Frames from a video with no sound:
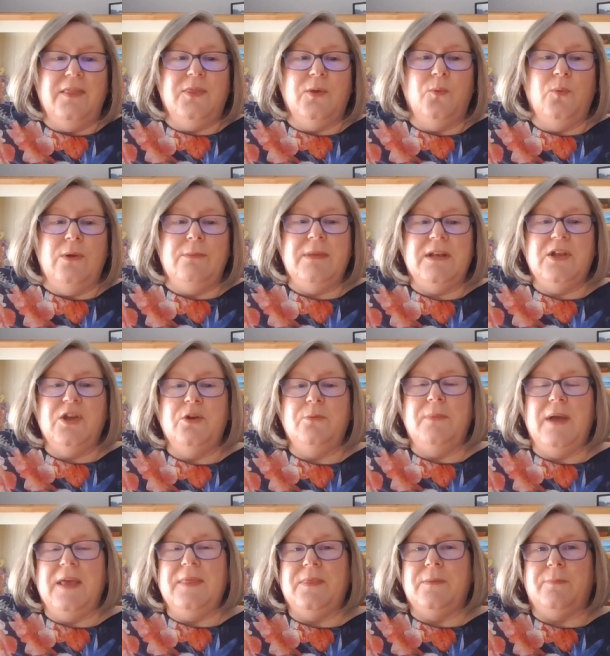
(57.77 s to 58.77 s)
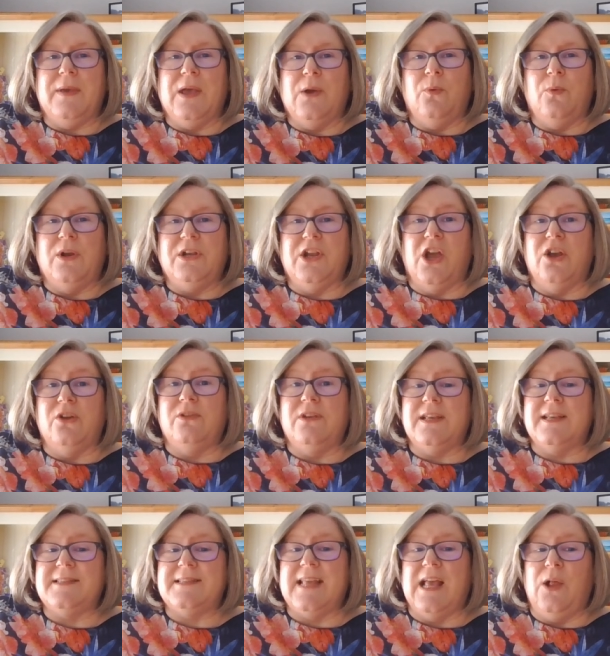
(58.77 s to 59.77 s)
The women who made the beer were known
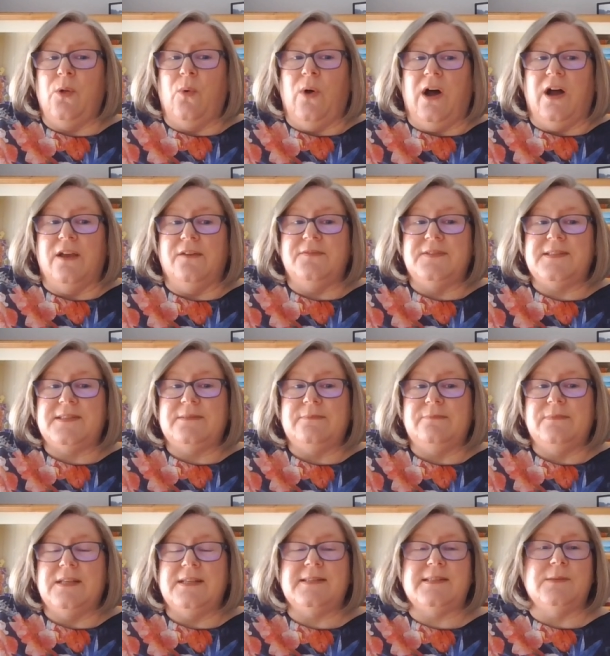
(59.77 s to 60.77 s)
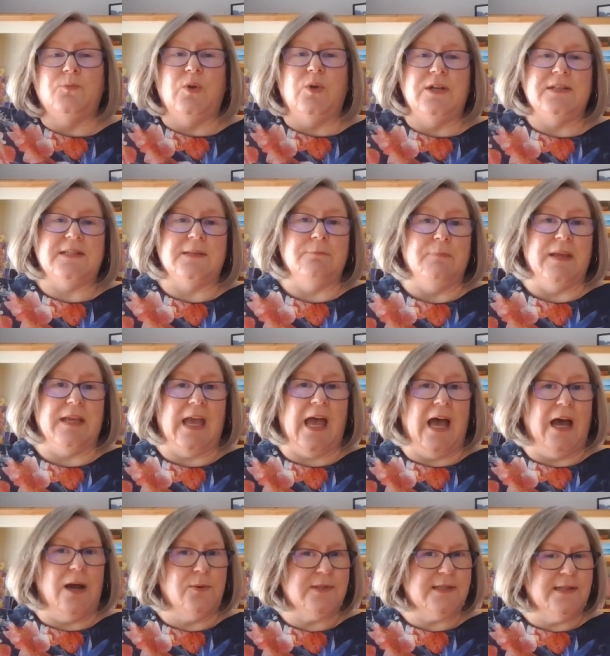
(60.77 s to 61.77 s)
as alewives, some worked in big
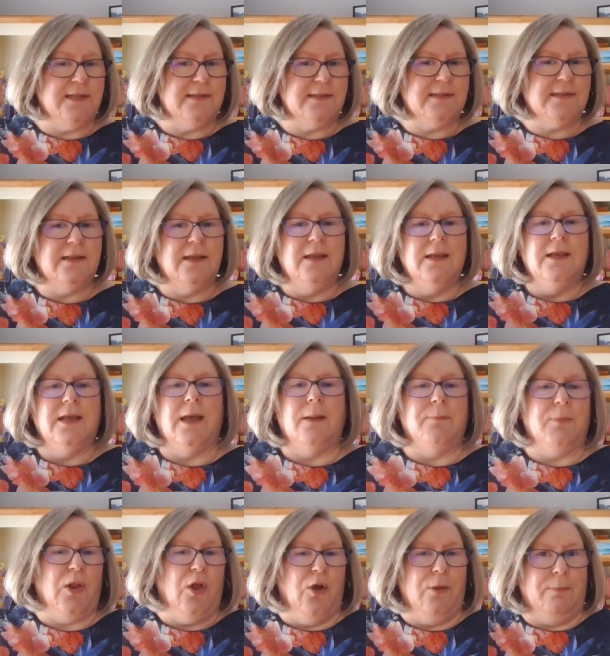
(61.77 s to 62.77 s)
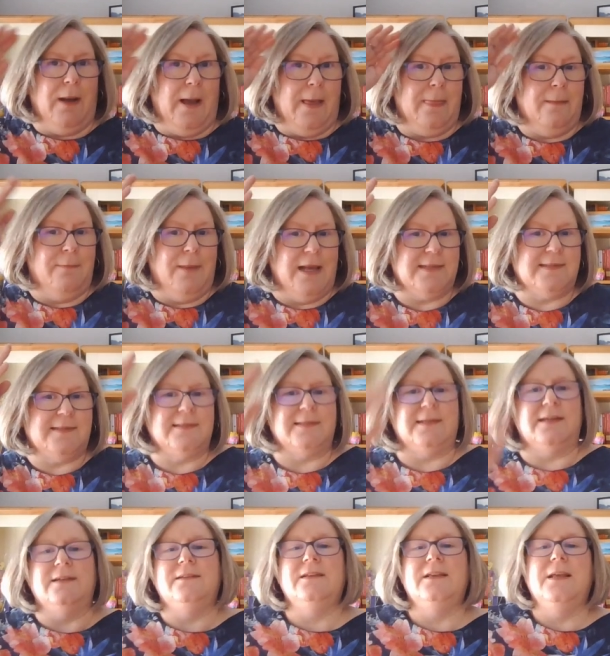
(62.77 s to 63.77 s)
houses, employed by the
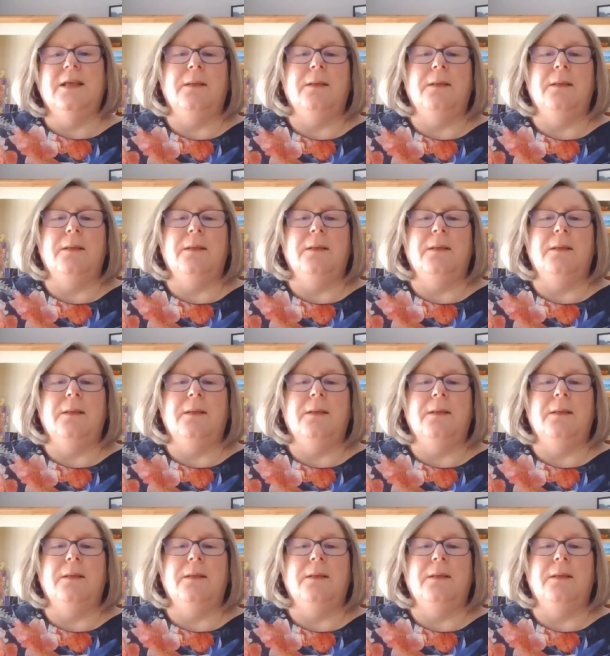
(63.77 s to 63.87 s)
master,